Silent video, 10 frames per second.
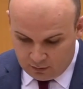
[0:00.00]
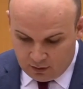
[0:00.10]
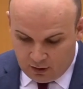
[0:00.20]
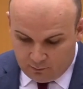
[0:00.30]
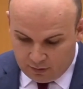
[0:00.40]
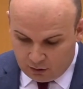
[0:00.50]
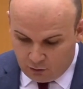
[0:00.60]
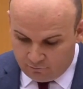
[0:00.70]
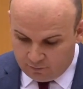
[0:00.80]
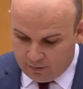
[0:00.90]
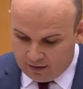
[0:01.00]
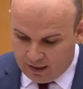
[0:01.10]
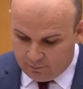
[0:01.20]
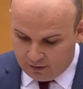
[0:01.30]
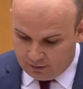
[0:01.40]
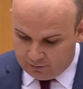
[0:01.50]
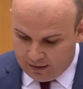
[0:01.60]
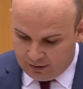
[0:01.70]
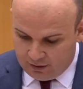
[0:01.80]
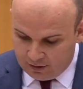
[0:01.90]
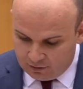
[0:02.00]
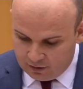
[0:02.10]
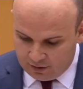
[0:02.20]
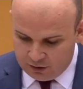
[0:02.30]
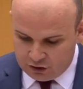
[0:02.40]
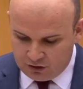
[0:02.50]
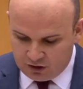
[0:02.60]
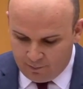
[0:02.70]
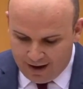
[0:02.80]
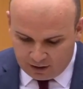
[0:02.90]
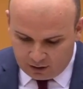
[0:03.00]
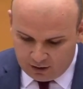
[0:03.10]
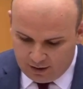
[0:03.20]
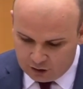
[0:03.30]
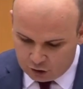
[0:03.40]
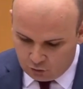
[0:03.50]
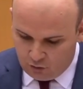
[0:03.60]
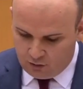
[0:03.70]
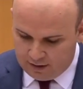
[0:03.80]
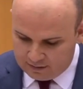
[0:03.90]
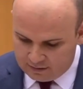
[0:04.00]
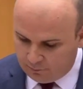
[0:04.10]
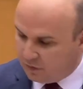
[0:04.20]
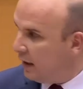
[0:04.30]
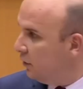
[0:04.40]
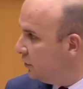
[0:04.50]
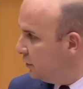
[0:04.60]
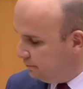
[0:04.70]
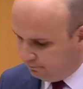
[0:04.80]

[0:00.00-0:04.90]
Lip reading: But the COVID pandemic that hit the region dramatically has shown us something else.